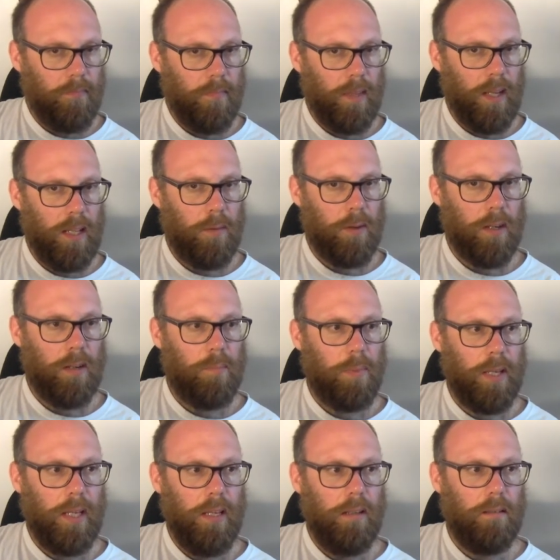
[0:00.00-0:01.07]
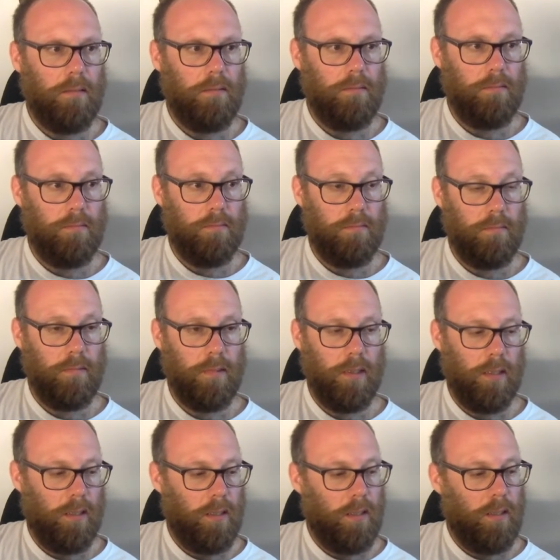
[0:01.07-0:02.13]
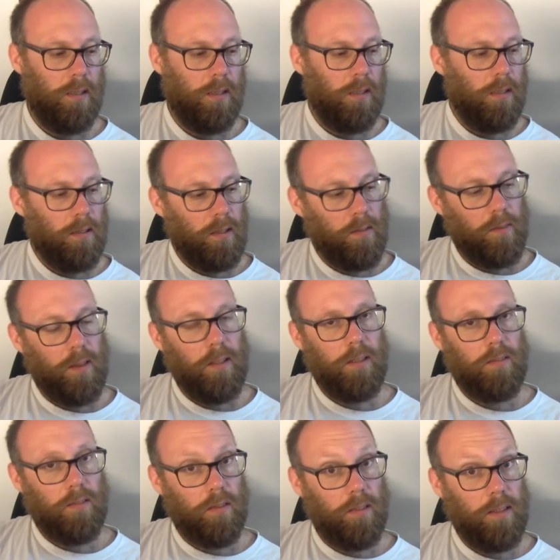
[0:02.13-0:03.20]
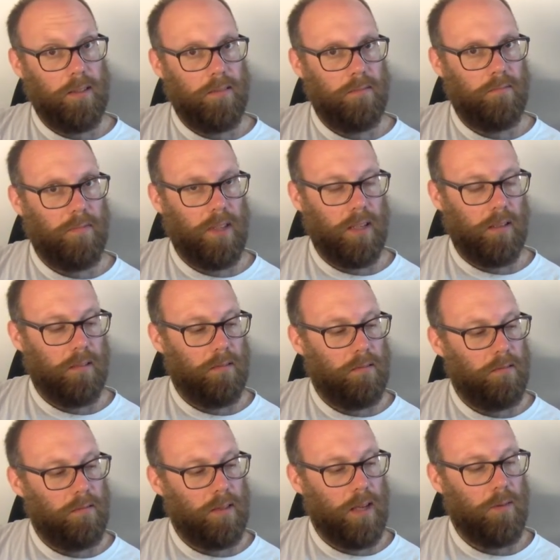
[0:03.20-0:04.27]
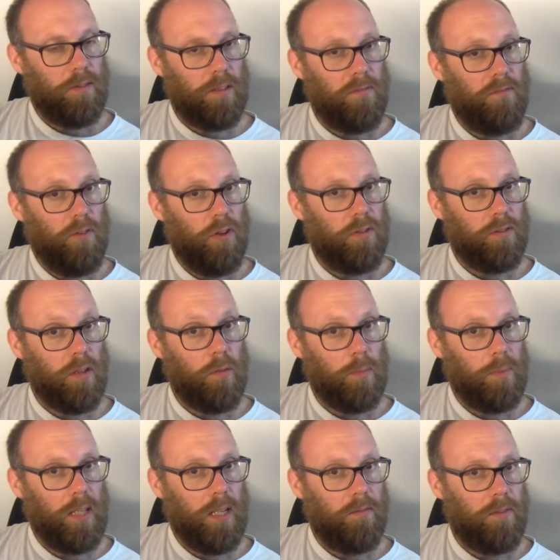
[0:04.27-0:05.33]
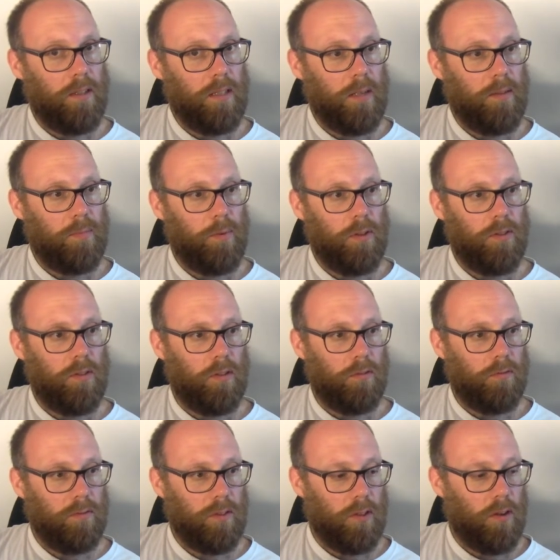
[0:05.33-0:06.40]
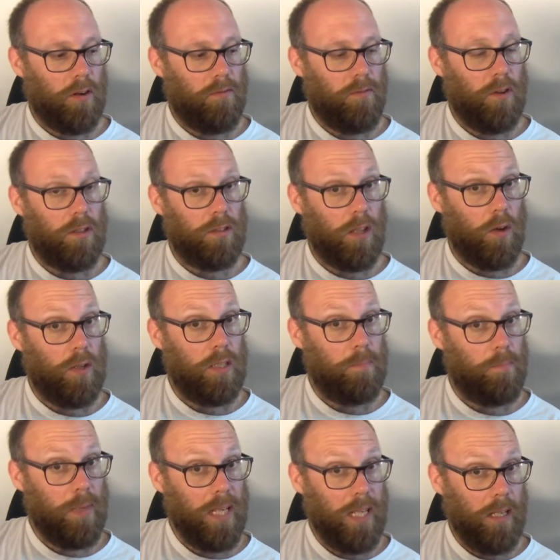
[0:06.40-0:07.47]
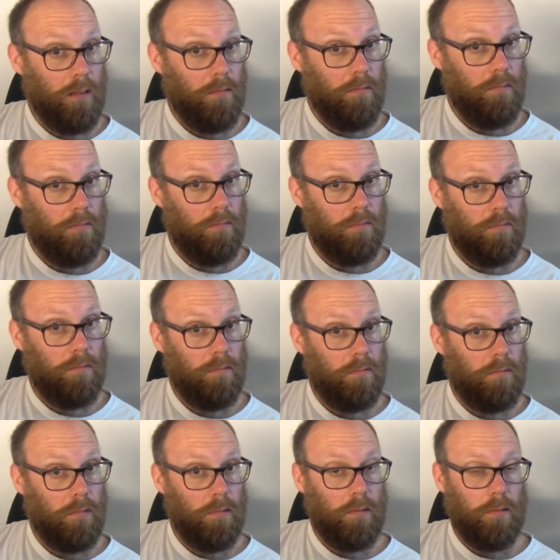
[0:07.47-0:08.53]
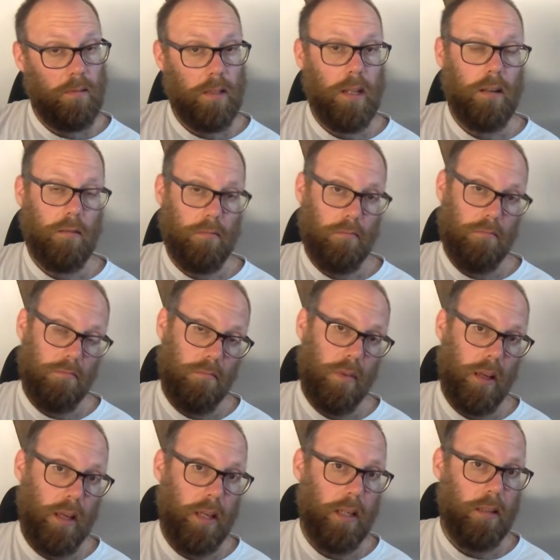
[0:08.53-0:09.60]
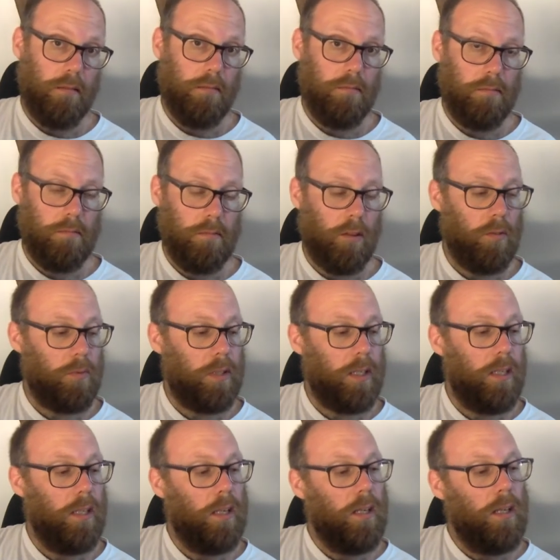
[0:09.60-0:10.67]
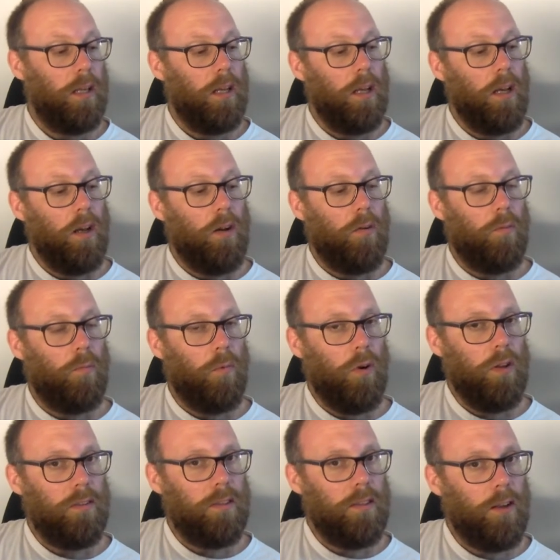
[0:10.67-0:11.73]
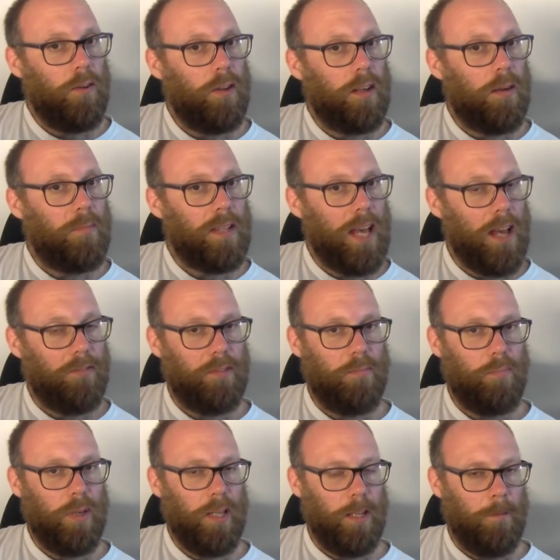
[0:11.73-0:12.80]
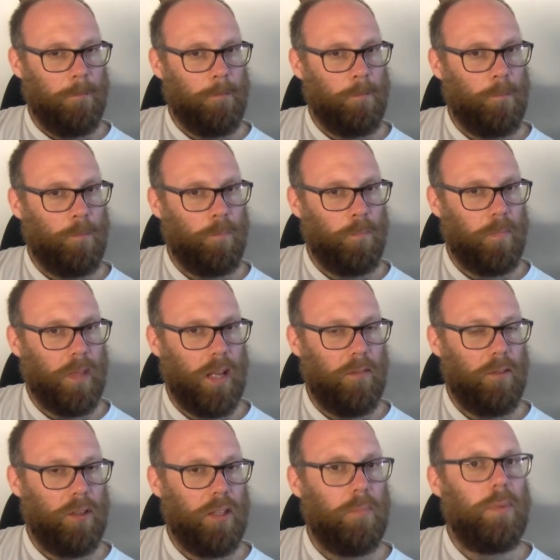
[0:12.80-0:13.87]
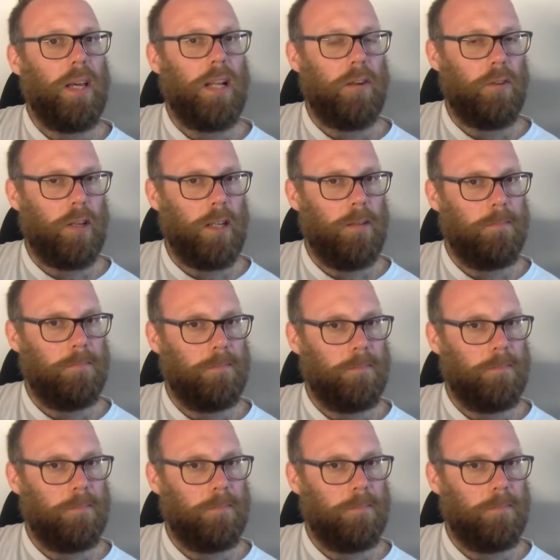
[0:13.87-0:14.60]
And then we go to B. You think so? Let's think. That was the first note we played for the James Bond song. So our first note is B. Then E. Open E. What is the note that comes after B? Have a look at the piano again.